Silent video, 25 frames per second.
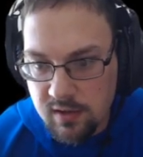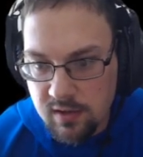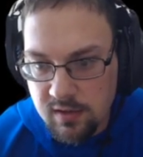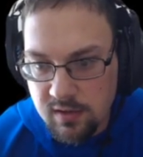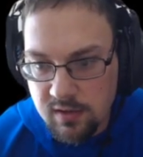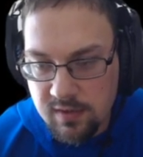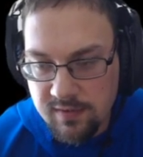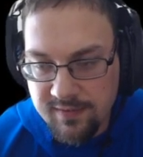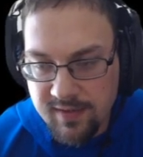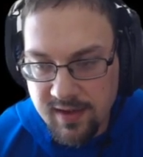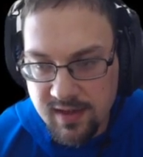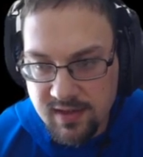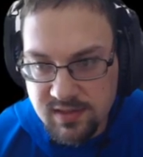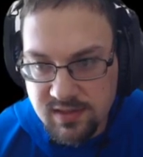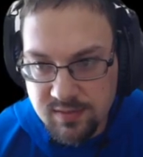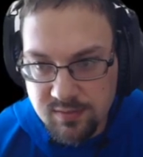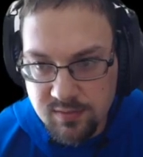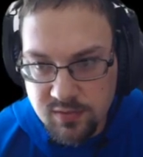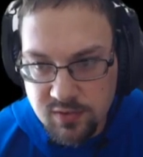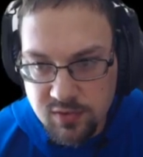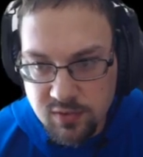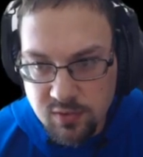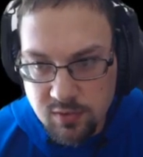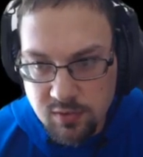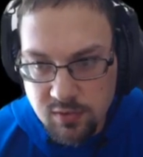We've got some
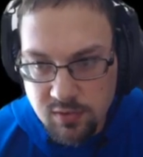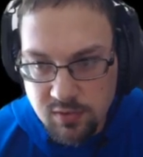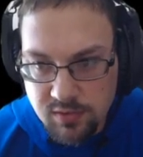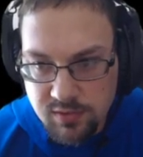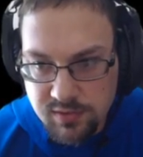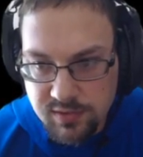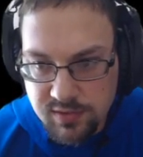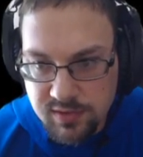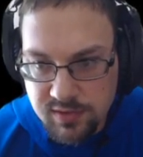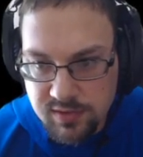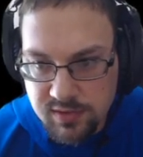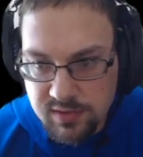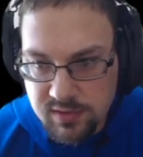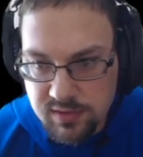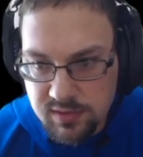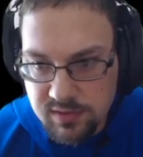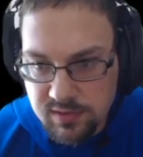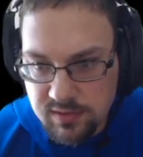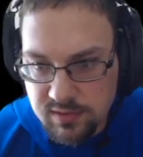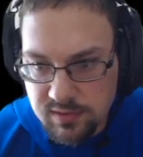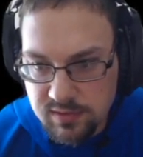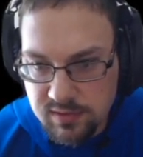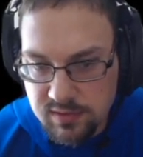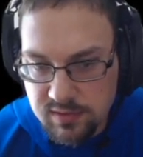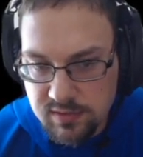trolls.
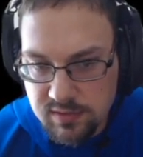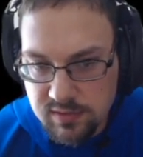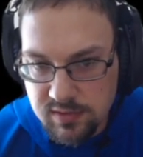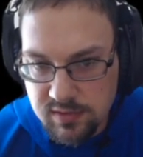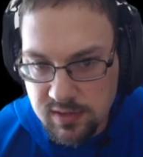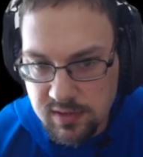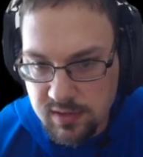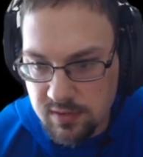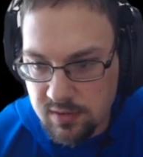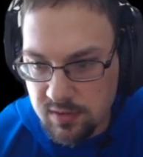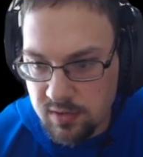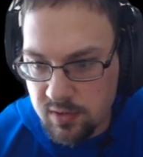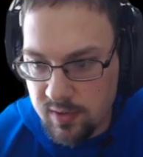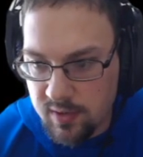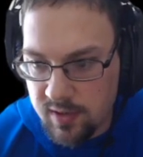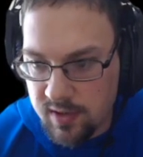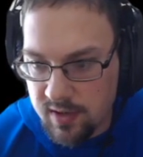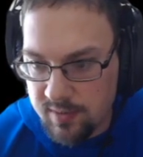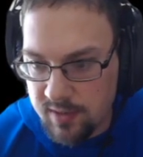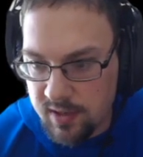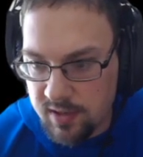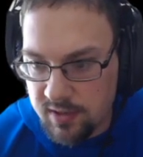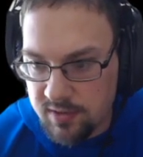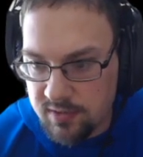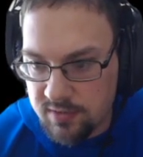I don't know how
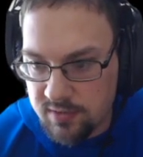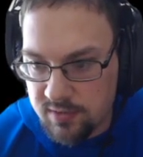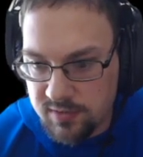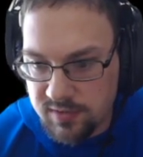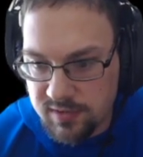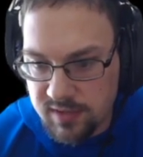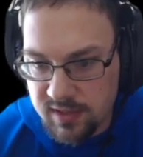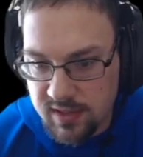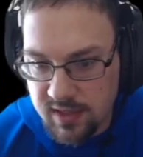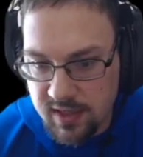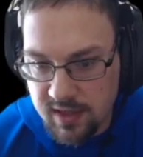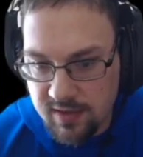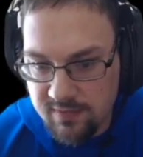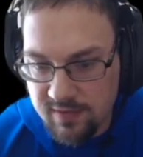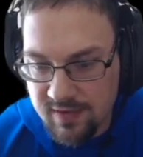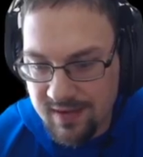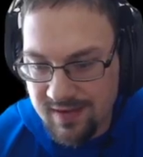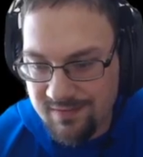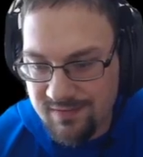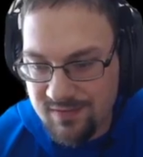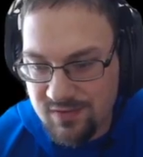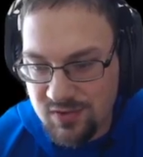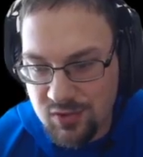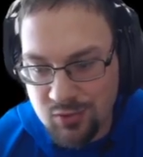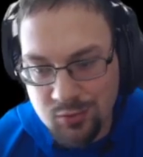many trolls they have. They
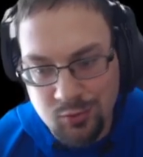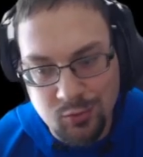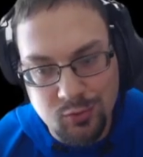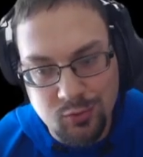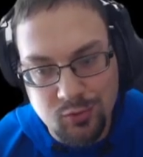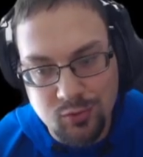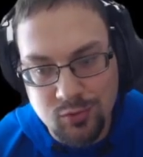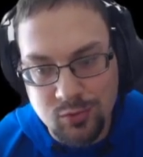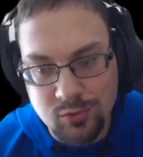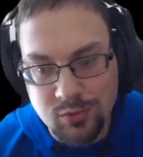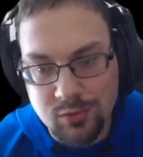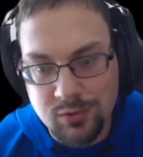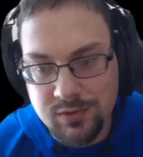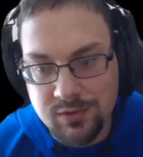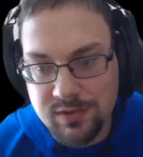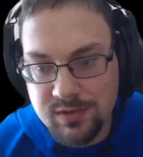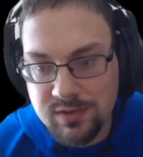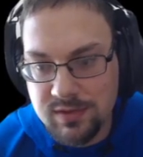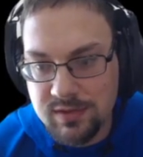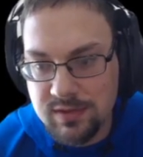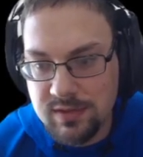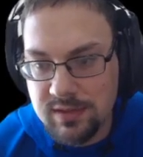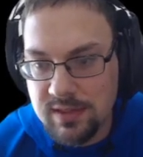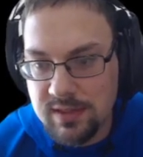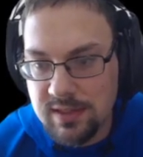have 2
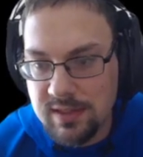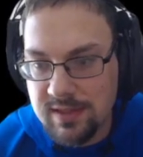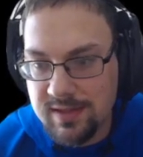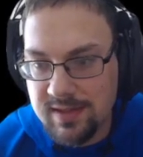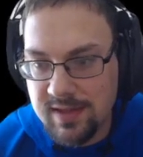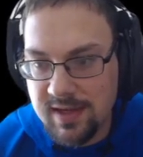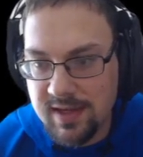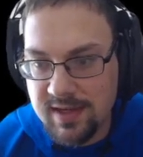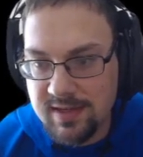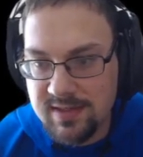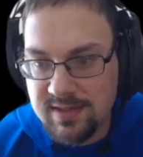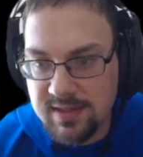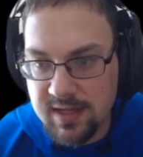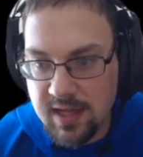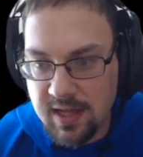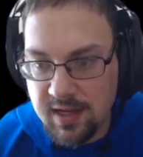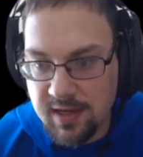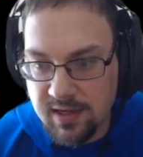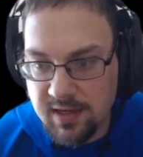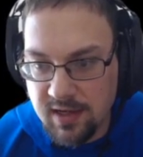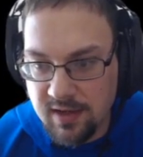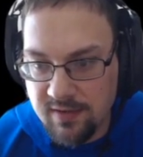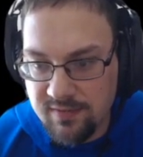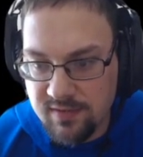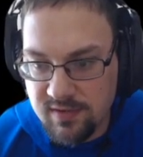trolls. That's not
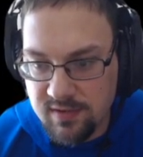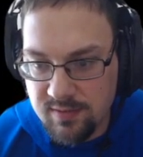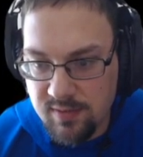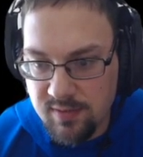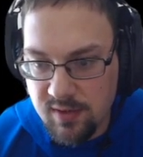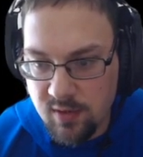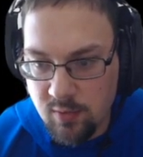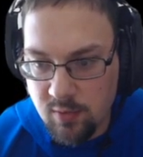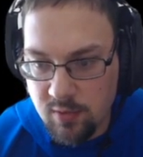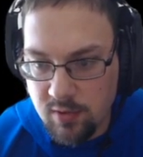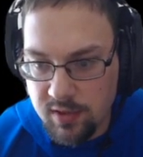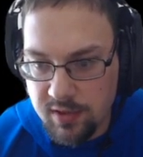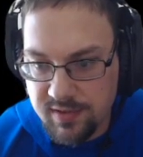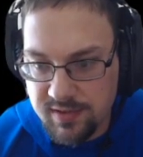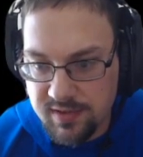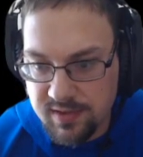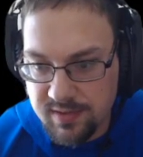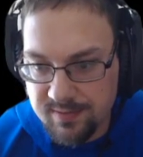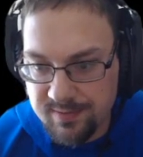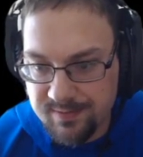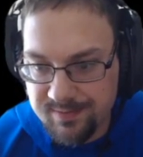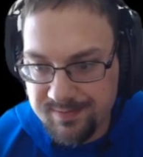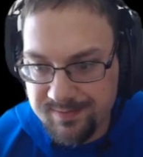enough to be worrisome.